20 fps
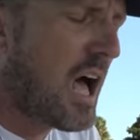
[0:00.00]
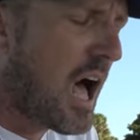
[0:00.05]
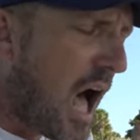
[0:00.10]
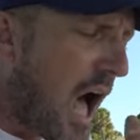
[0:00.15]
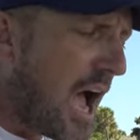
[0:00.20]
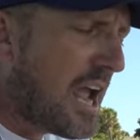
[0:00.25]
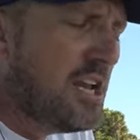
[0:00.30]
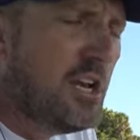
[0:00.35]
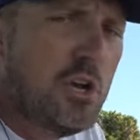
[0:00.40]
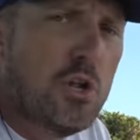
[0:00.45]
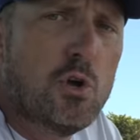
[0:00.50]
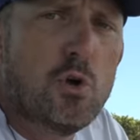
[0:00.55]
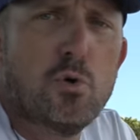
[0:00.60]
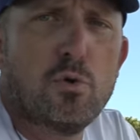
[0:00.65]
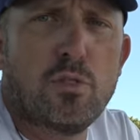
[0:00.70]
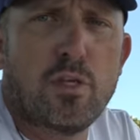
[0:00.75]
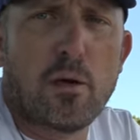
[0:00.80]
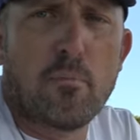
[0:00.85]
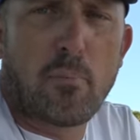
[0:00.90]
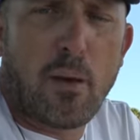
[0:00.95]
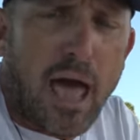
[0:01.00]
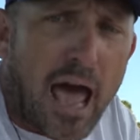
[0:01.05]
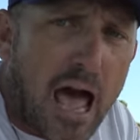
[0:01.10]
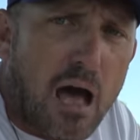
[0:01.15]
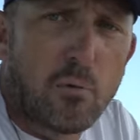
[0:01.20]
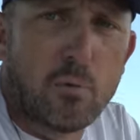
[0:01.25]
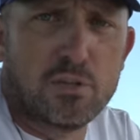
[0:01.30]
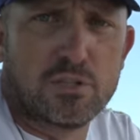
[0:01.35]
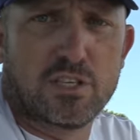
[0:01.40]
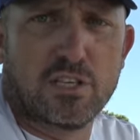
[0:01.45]
I knew that
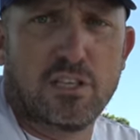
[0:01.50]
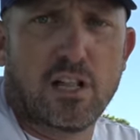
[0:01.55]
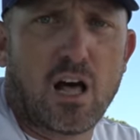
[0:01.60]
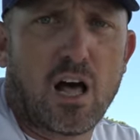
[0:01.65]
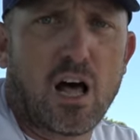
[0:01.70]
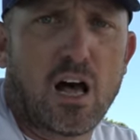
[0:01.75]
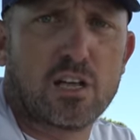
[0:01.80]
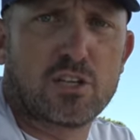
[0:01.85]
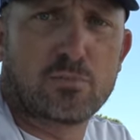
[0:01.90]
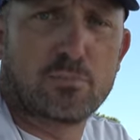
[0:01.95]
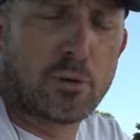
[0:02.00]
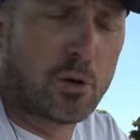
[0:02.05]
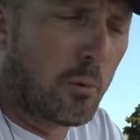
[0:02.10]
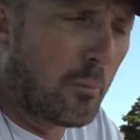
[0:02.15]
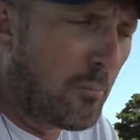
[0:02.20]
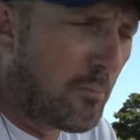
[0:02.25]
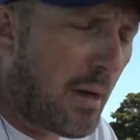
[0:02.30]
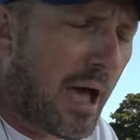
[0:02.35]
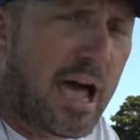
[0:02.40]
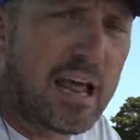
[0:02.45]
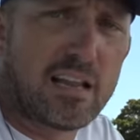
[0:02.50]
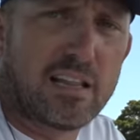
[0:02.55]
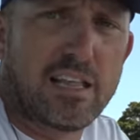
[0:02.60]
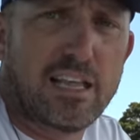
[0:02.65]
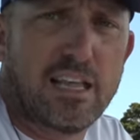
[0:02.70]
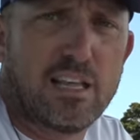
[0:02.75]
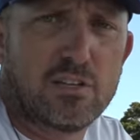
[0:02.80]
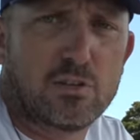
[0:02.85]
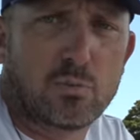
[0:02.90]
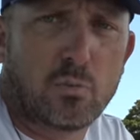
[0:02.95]
Pat was in the hospital
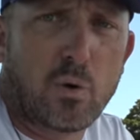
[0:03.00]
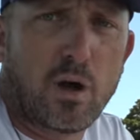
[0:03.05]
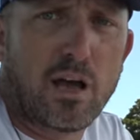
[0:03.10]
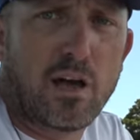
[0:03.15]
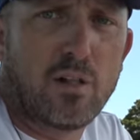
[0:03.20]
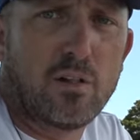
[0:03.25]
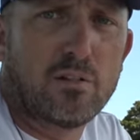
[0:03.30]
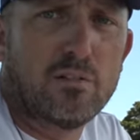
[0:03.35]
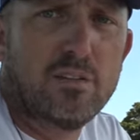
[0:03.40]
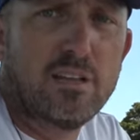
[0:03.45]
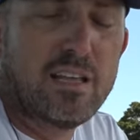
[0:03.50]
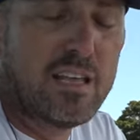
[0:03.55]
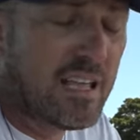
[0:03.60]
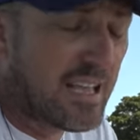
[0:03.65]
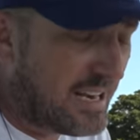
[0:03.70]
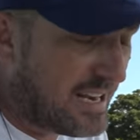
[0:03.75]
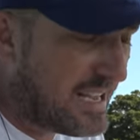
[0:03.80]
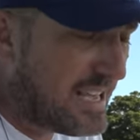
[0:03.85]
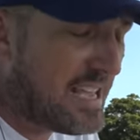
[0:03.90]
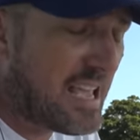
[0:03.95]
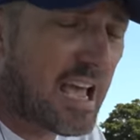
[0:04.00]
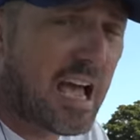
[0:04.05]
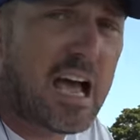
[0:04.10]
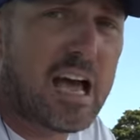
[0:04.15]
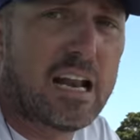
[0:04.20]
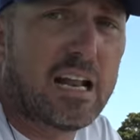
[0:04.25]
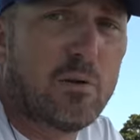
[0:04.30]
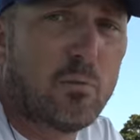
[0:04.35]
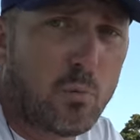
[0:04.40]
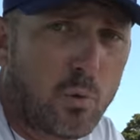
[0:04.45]
battling as well, and he
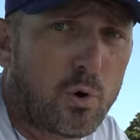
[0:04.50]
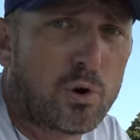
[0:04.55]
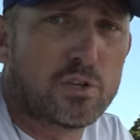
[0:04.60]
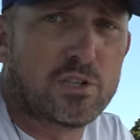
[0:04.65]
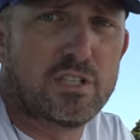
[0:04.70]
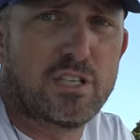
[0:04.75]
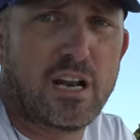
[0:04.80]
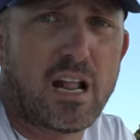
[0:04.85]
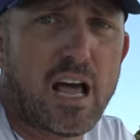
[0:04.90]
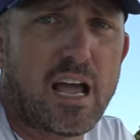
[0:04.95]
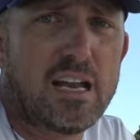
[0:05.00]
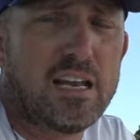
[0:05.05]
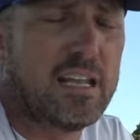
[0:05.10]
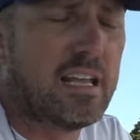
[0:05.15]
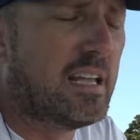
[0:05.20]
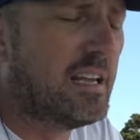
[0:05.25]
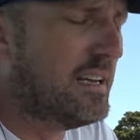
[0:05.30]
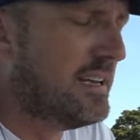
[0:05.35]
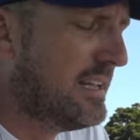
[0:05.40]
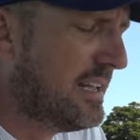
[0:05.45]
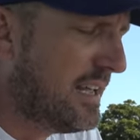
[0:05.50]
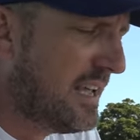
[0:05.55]
had it worse than I did.